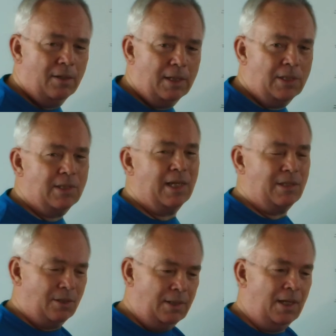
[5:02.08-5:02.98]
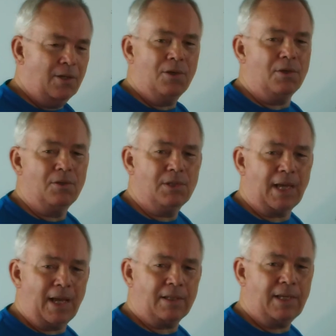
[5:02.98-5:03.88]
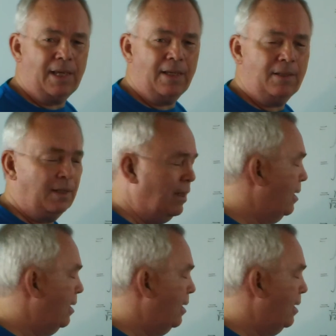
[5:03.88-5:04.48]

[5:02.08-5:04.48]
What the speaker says: United States, I know you use arctan.